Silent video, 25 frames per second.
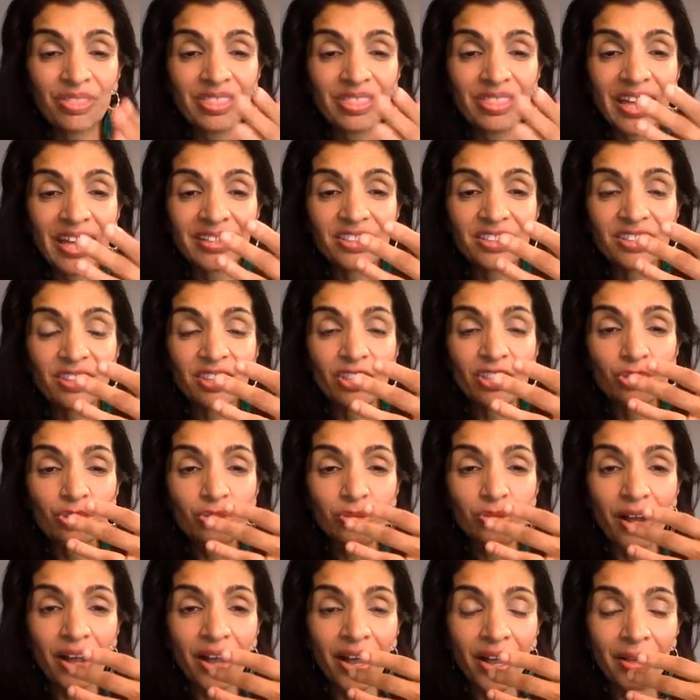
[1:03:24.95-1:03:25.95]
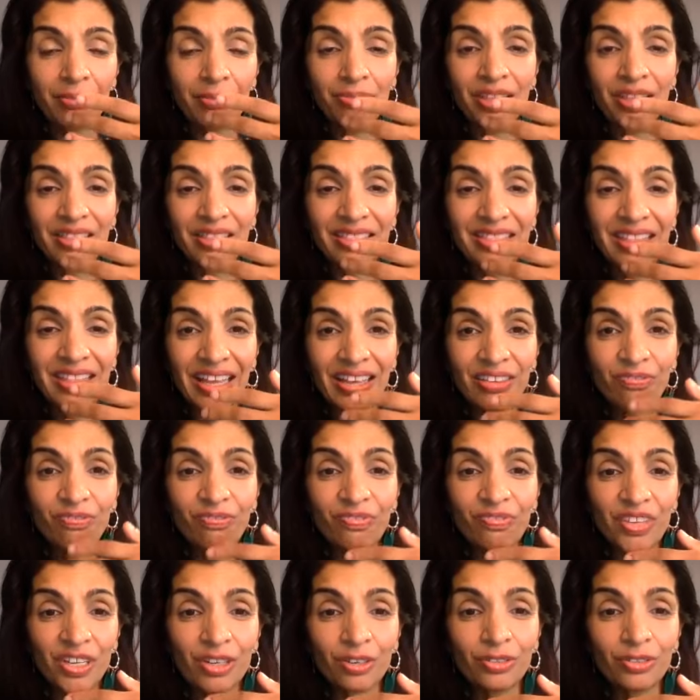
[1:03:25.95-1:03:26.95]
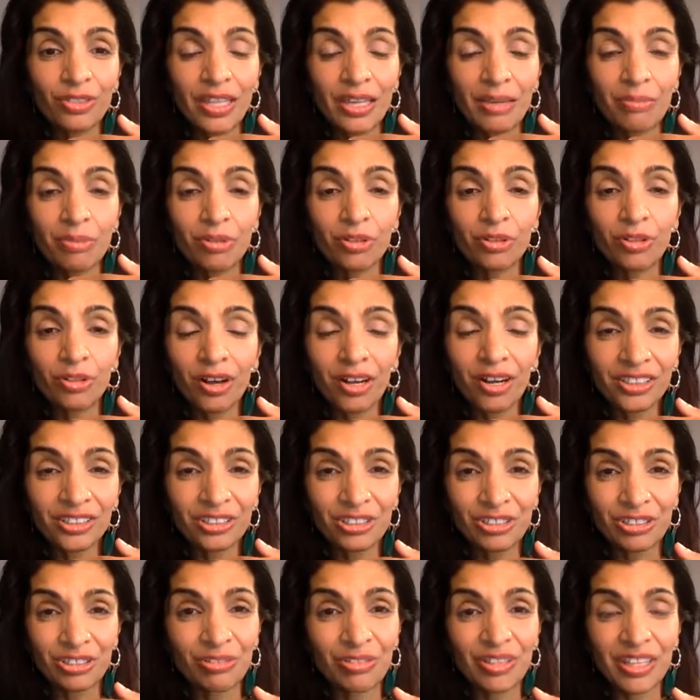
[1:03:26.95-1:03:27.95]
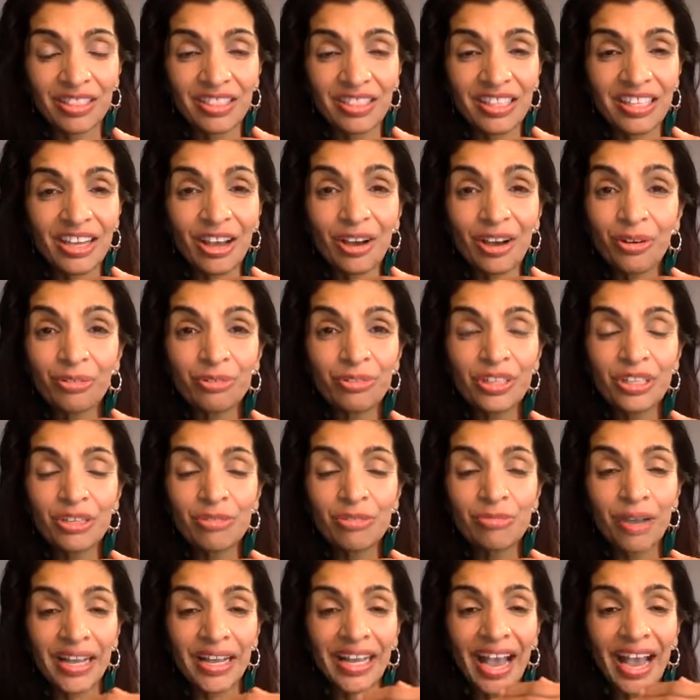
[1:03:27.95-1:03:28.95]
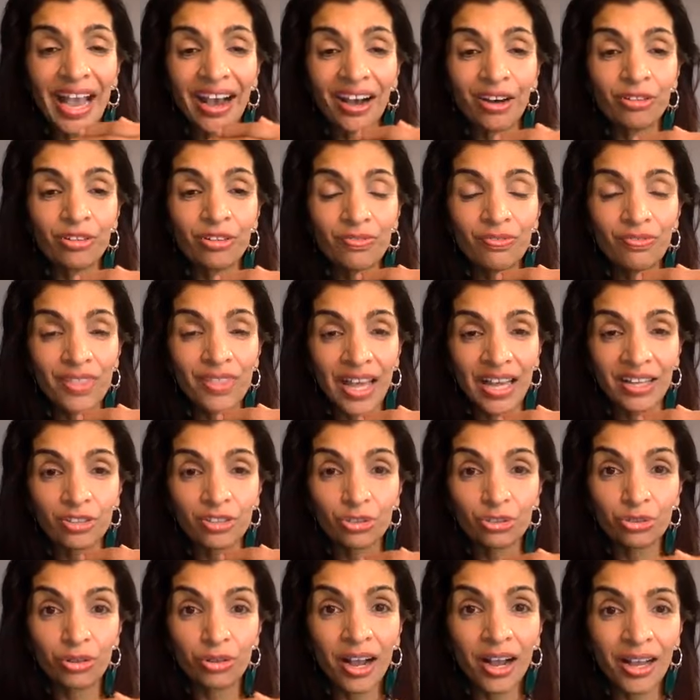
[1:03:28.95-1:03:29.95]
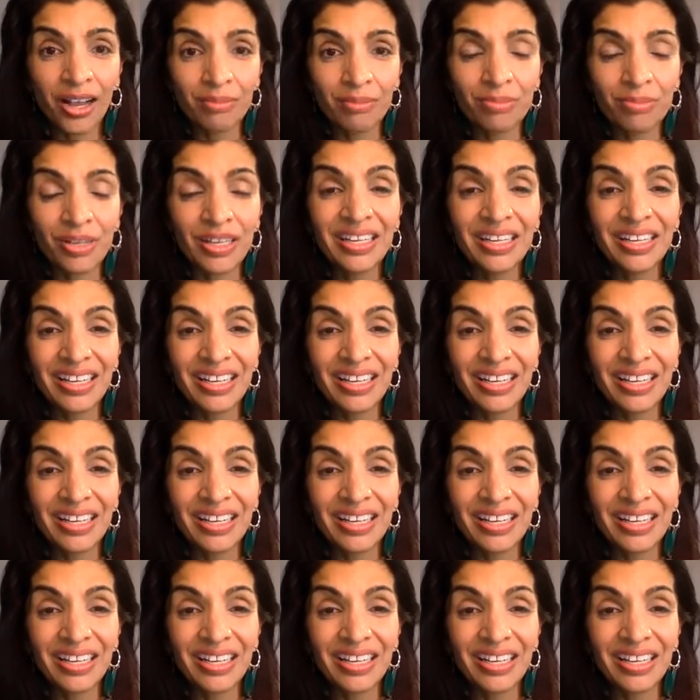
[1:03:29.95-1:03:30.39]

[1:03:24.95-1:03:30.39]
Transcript: that's the tribe that they feel they belong to, that the only way out of that tribe